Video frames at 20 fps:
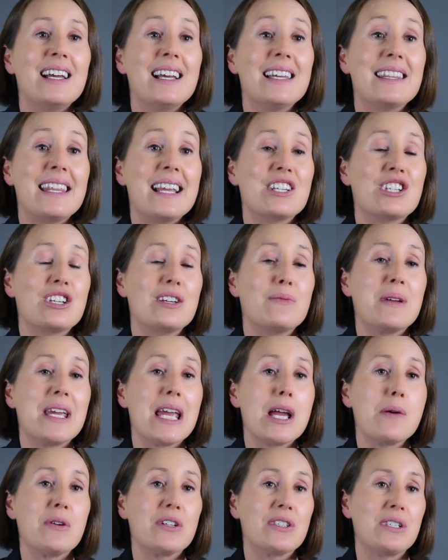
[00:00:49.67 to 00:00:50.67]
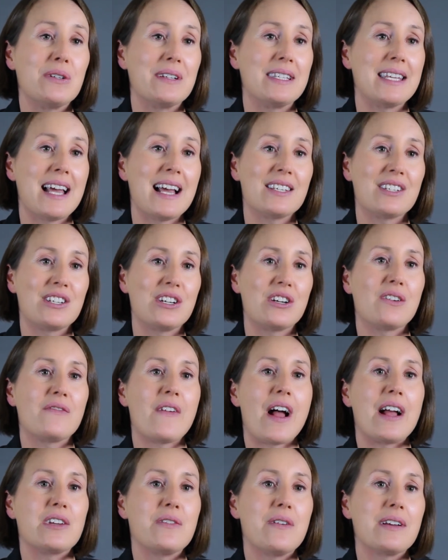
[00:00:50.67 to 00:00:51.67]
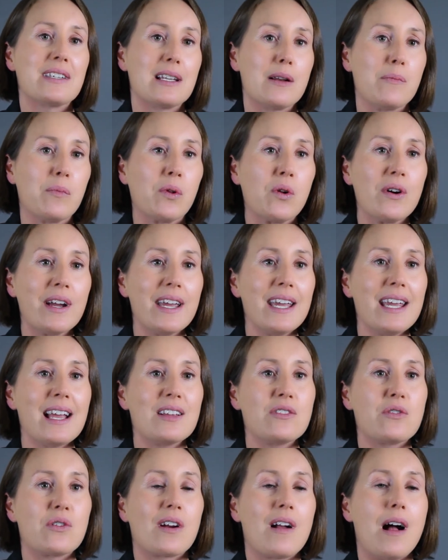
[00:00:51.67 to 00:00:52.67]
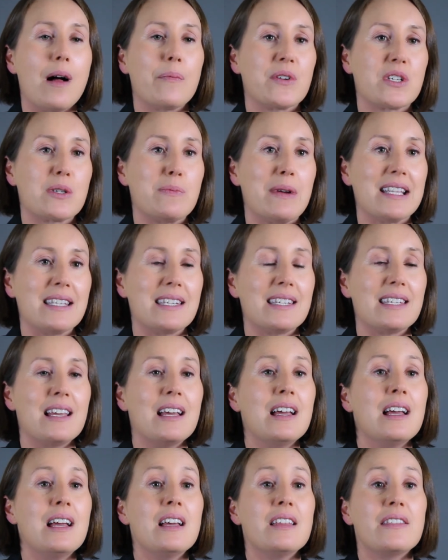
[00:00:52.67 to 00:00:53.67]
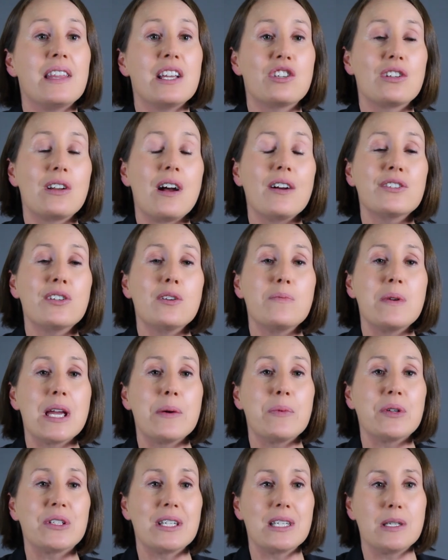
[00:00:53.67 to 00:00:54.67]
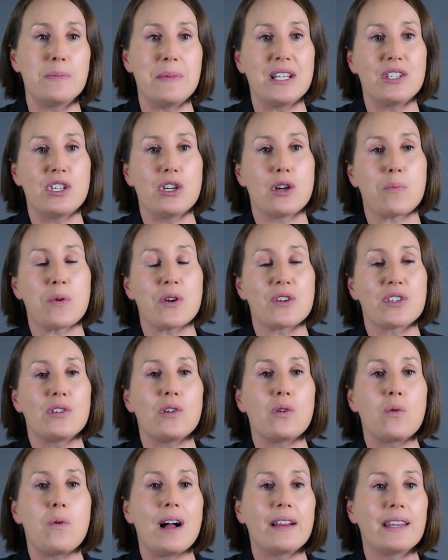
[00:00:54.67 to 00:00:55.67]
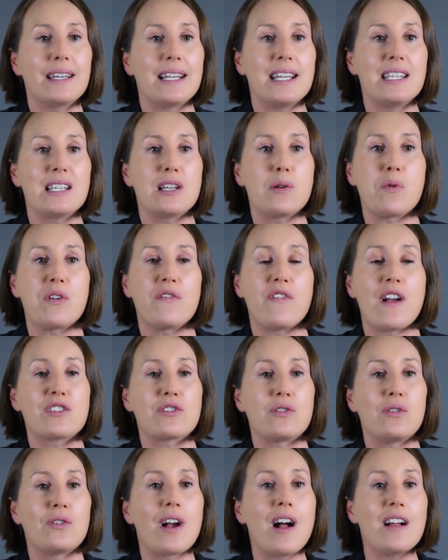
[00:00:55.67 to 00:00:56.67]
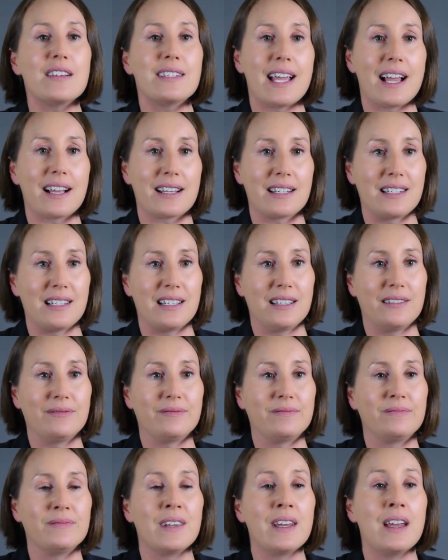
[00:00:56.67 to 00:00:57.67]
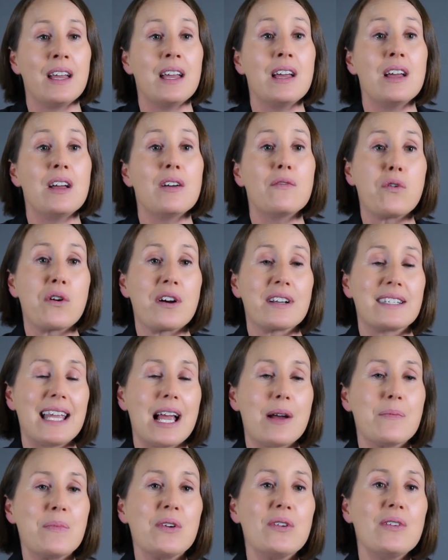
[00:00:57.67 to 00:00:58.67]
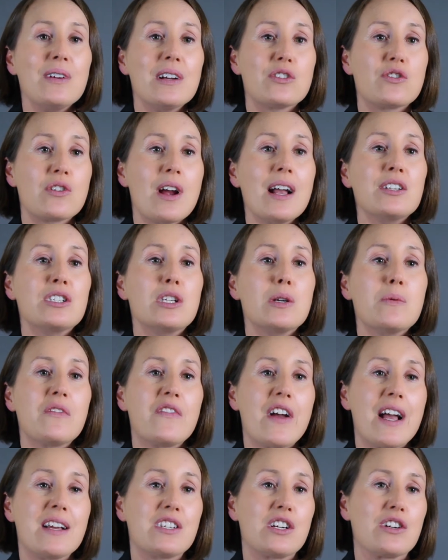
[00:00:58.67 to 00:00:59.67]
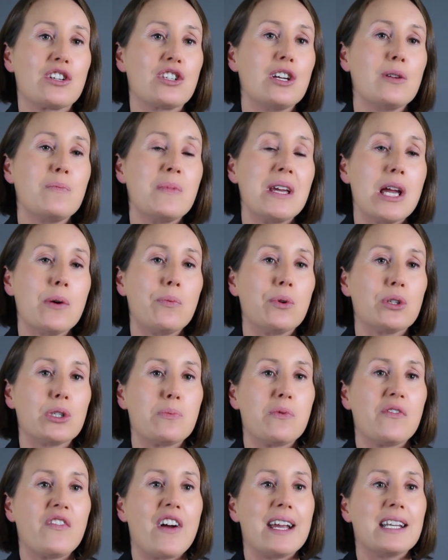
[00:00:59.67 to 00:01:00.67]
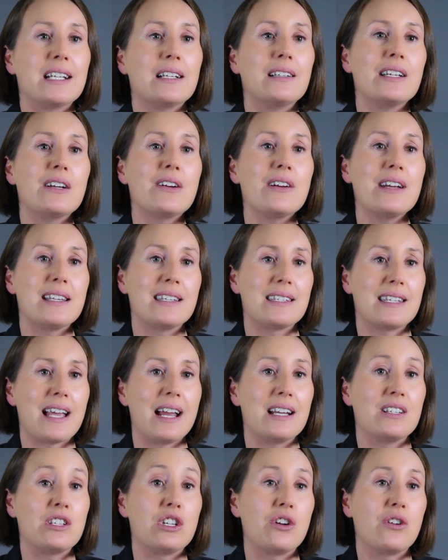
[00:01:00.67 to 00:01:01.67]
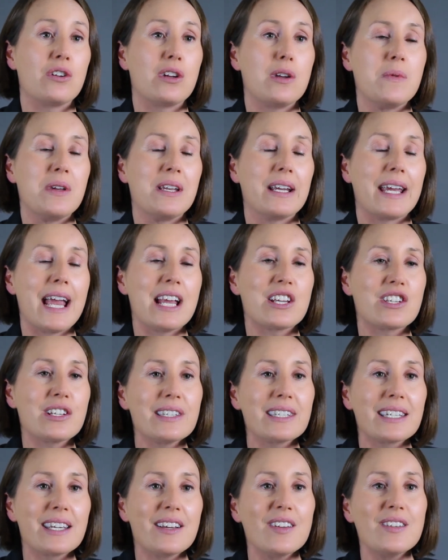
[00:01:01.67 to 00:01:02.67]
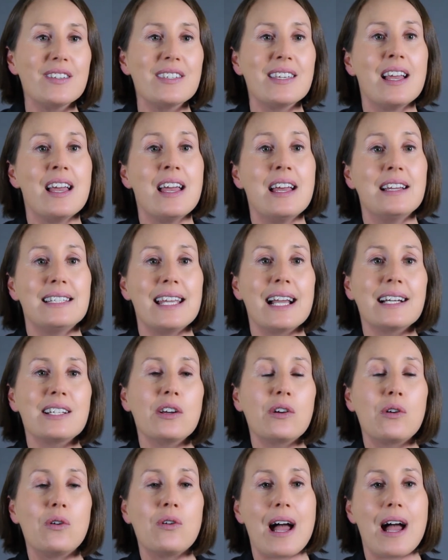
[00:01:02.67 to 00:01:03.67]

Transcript: They should be able to attest to your value as an employee and your accomplishments. They should also be able to speak to your personal qualities in a professional context. For example, a direct supervisor should be able to provide clear insight to your communication skills, technical